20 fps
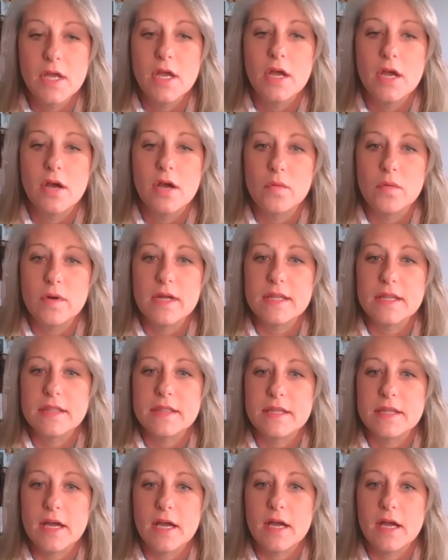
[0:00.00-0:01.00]
with
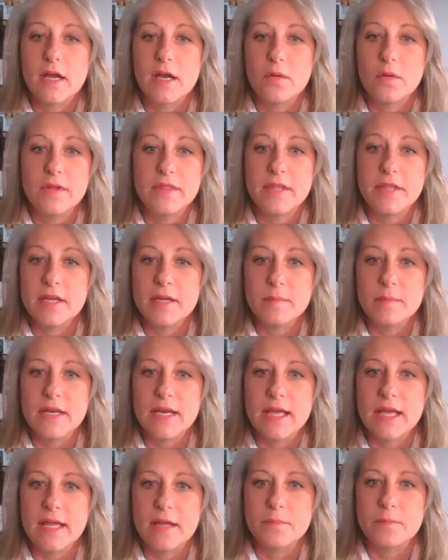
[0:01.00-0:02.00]
uh, with him, and
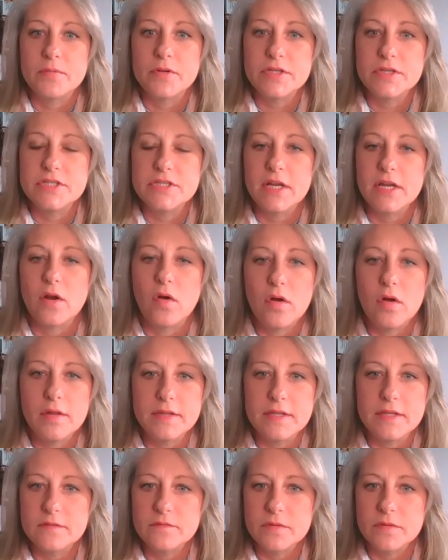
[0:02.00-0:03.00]
I appreciate all
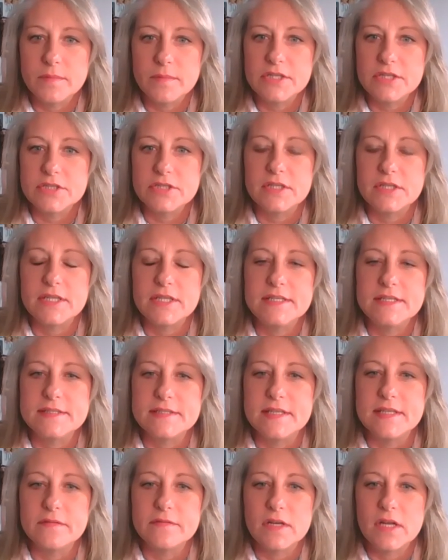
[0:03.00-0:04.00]
the information he's
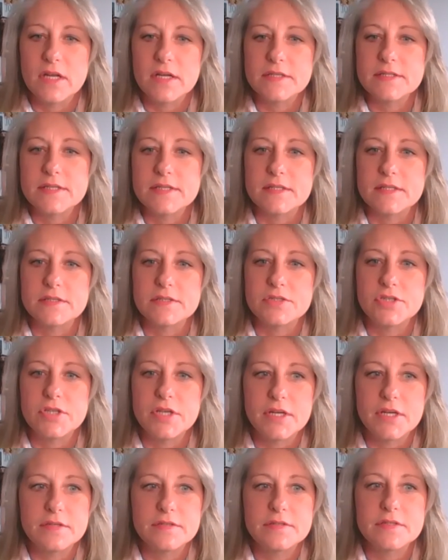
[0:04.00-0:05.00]
given us as
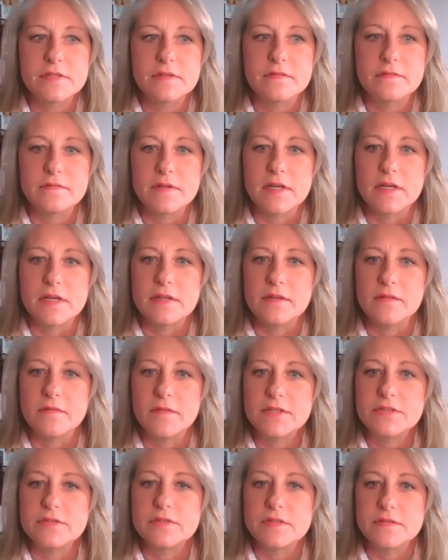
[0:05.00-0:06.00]
chairs of uh, the
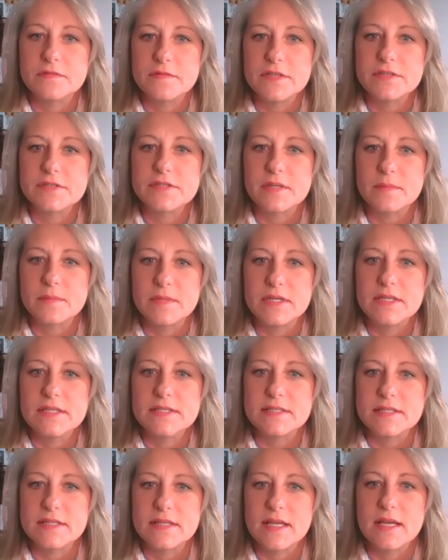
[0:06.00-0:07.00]
Veterans Affairs
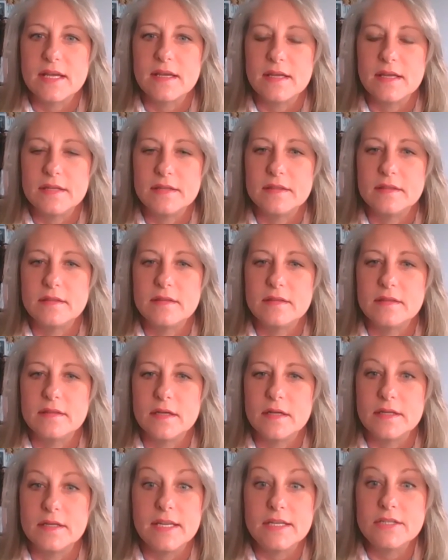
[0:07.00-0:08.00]
Committees in that in
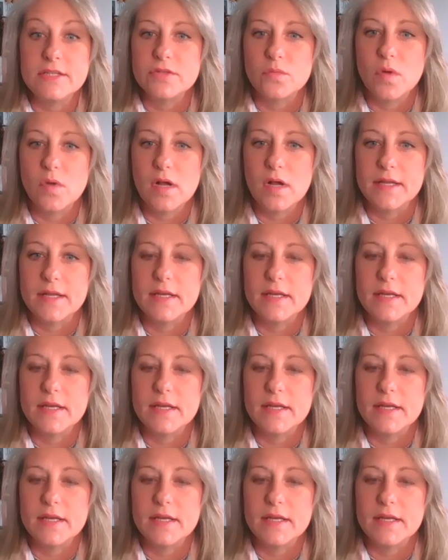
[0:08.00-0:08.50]
uh, nationwide